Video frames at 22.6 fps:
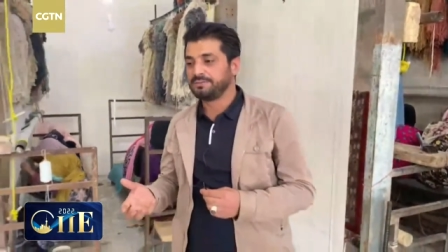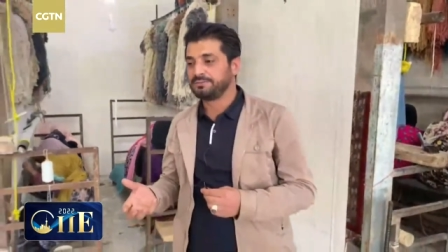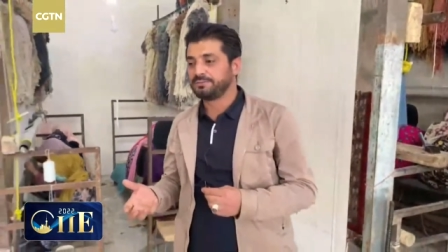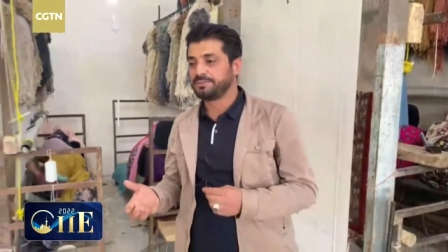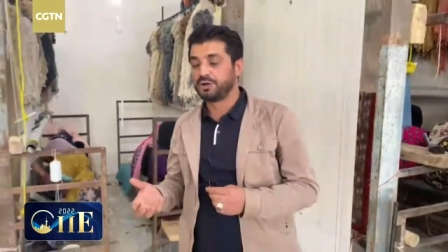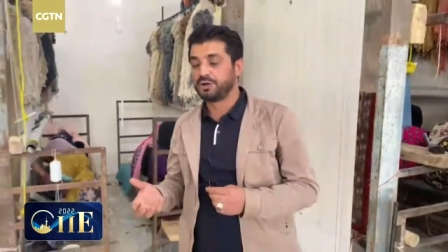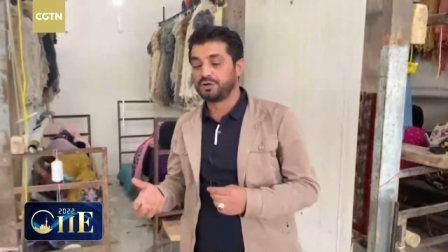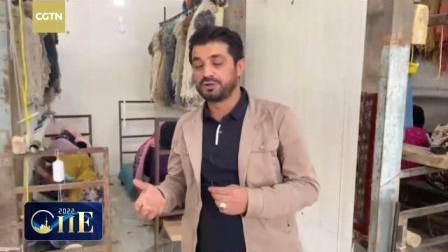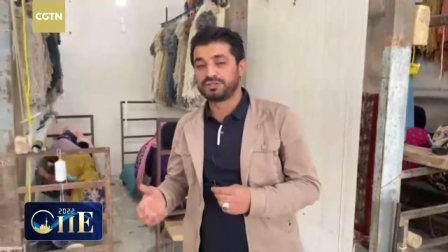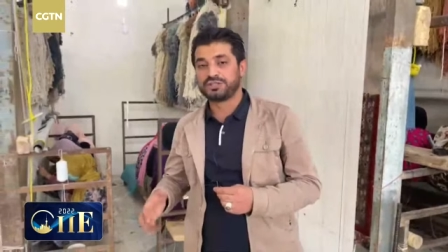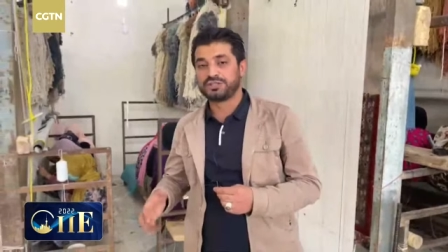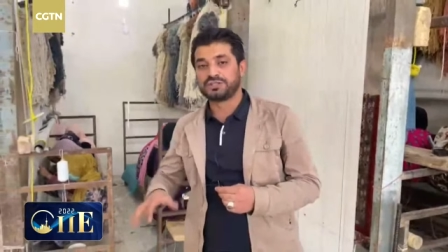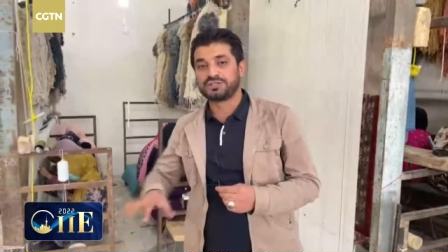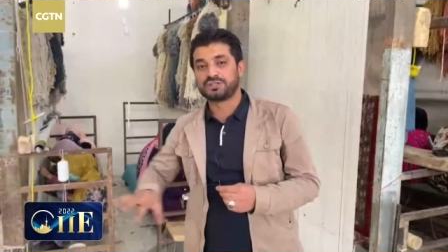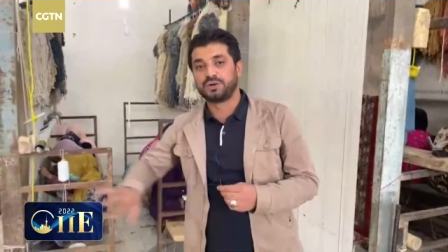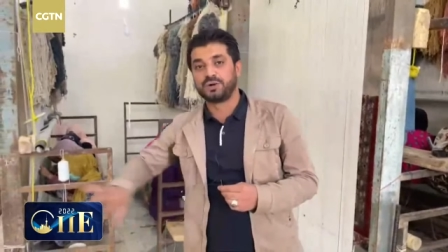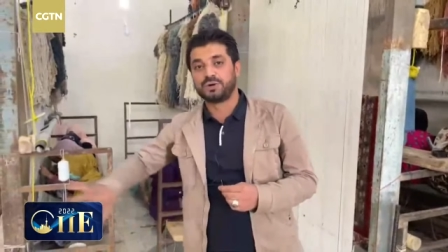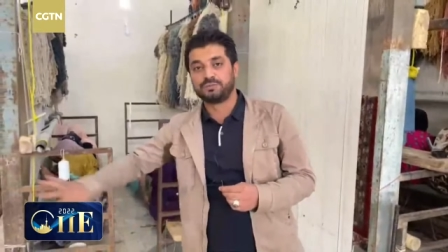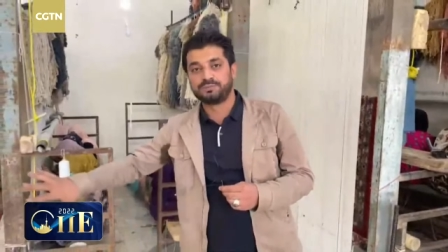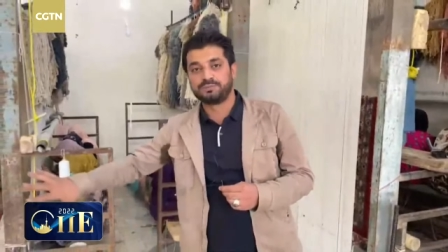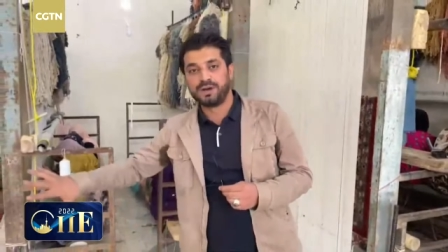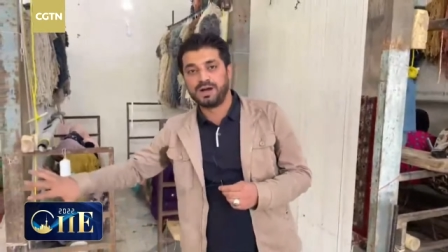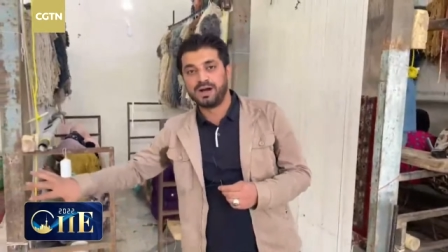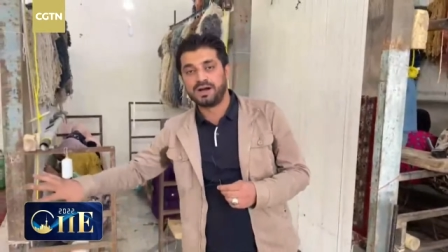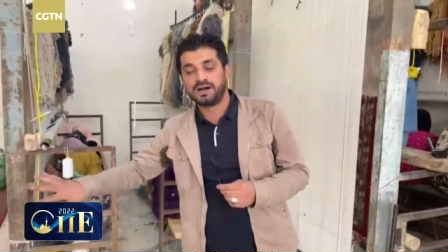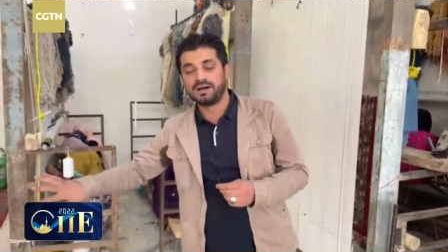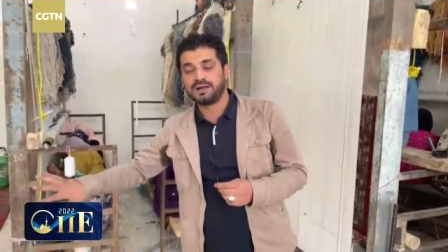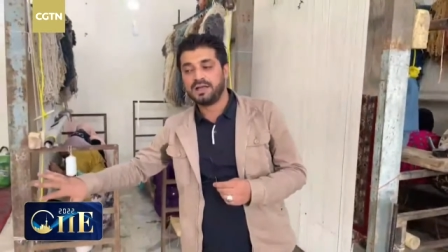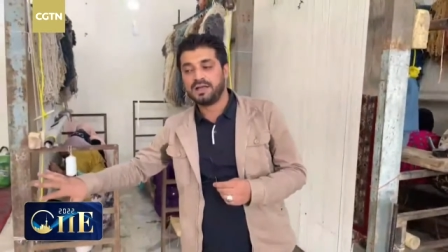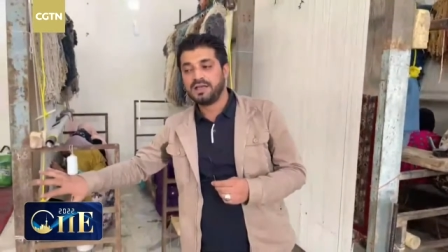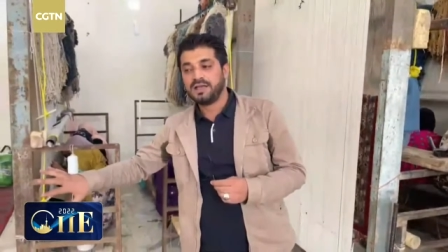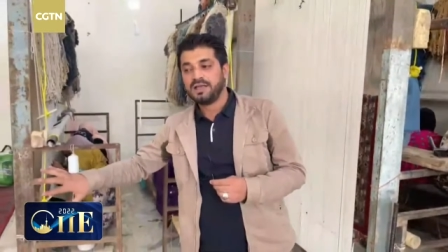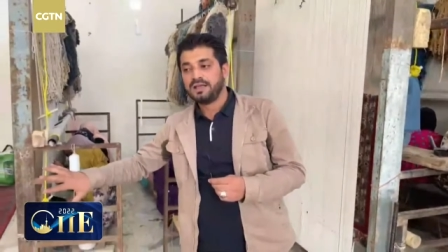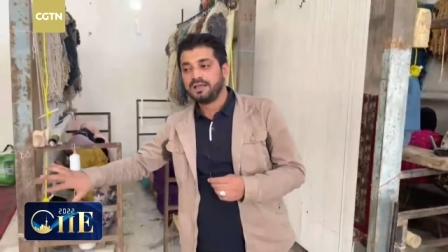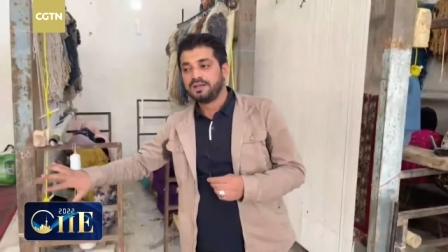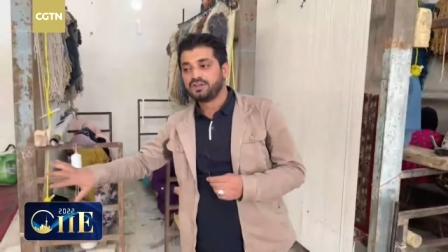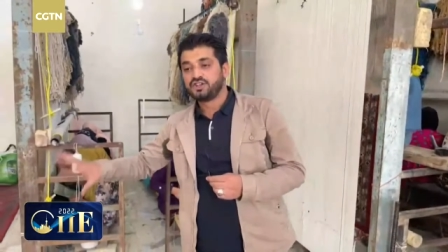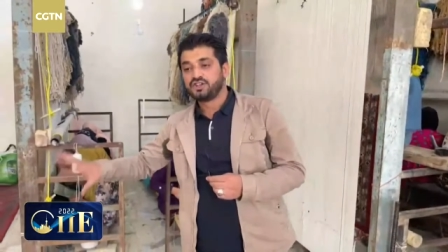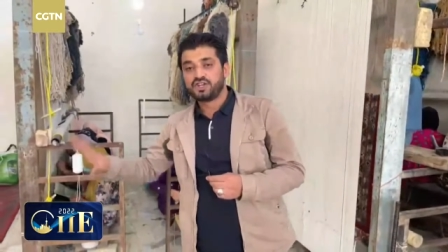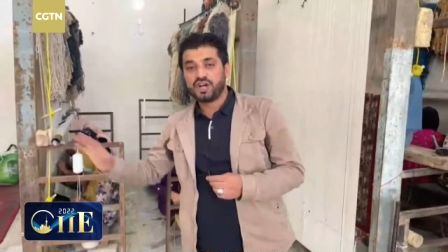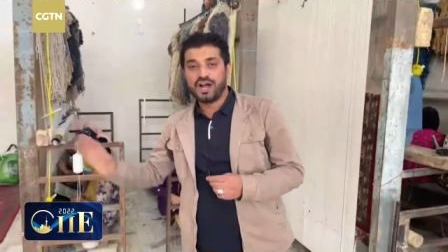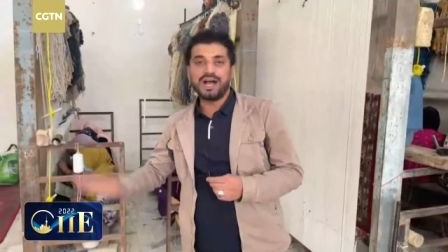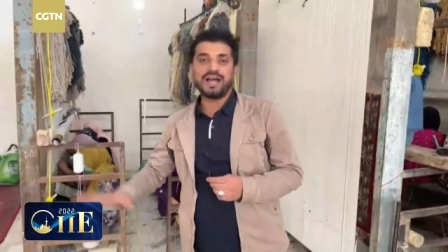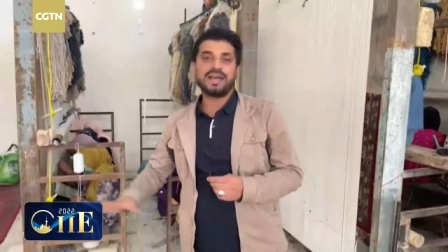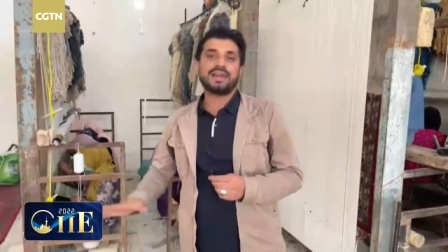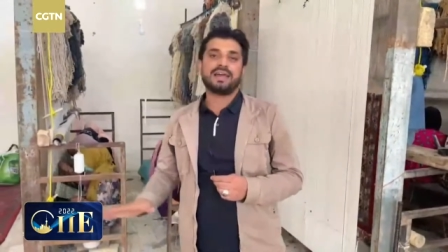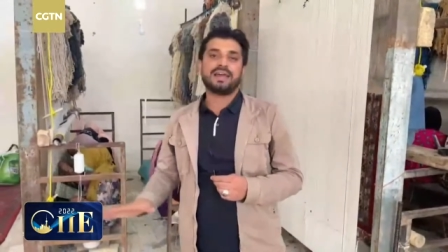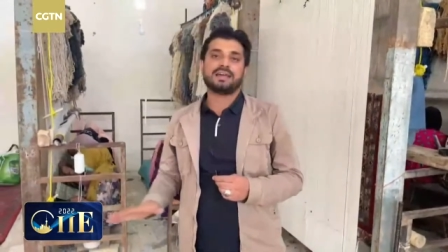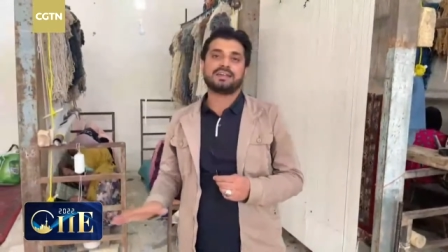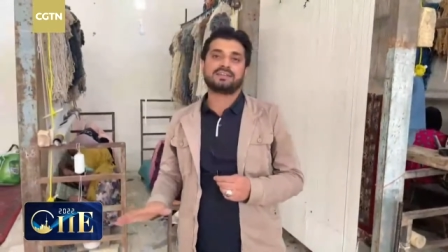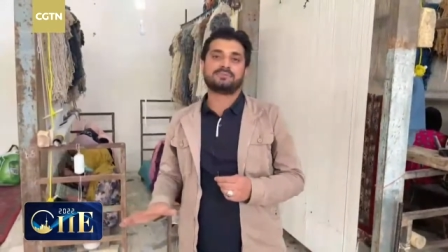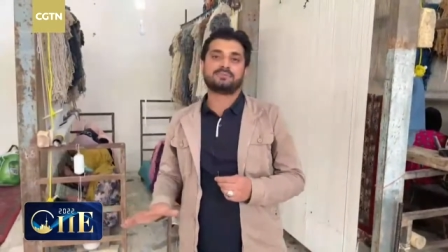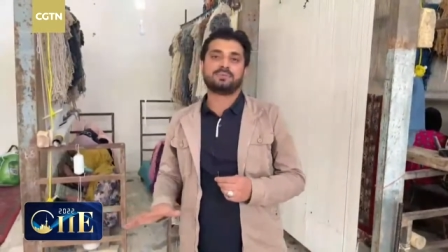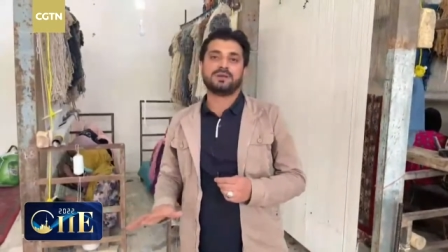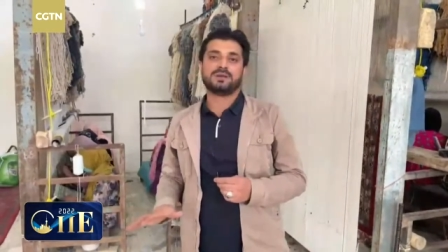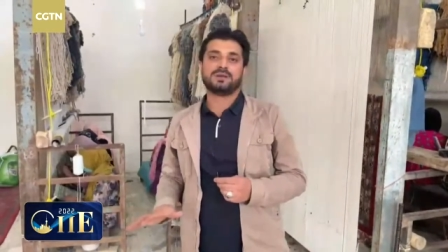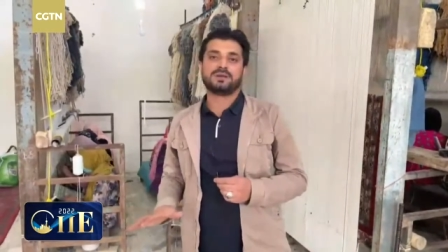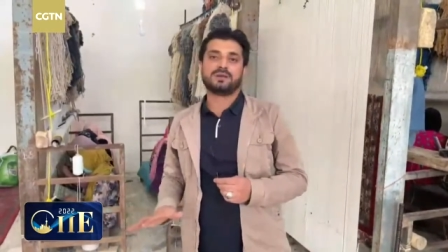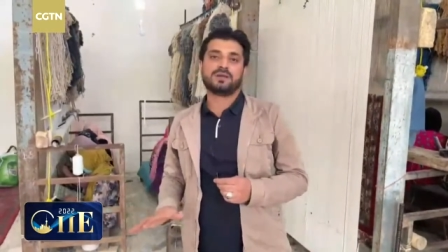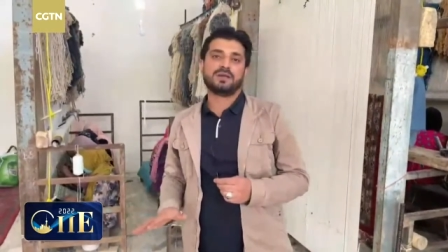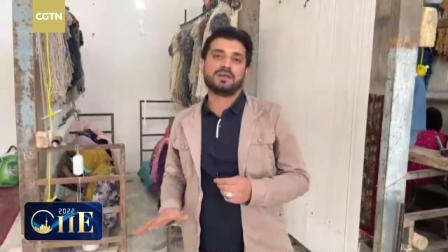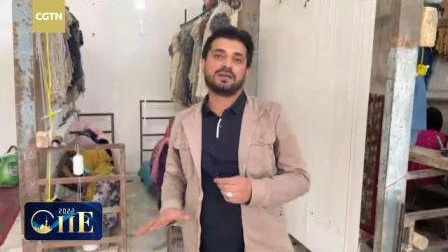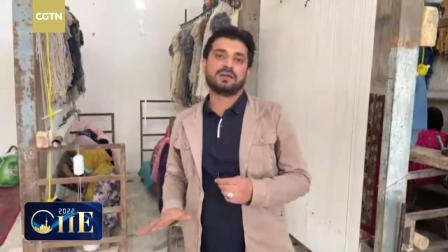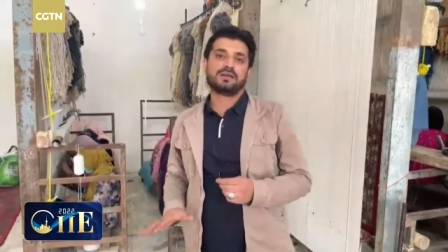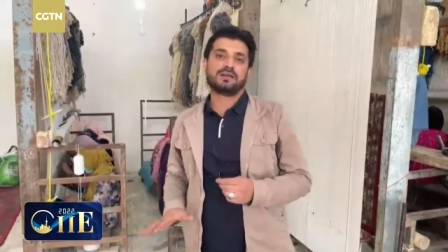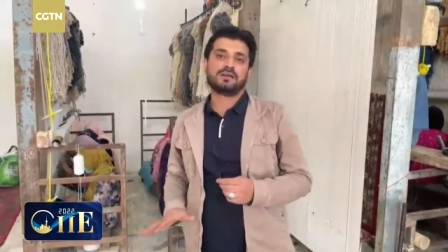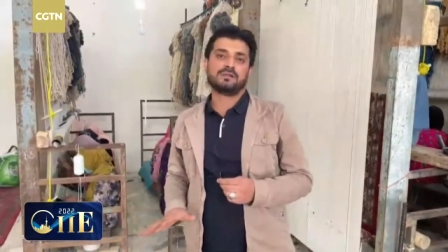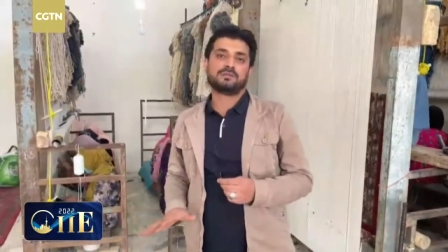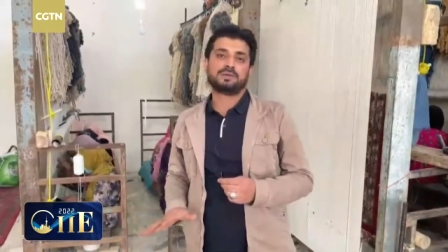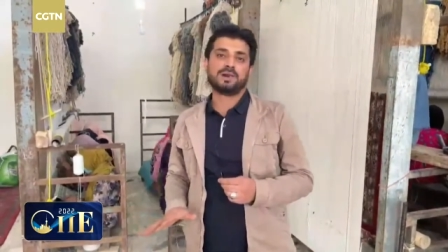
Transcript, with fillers: process or part China has been uh,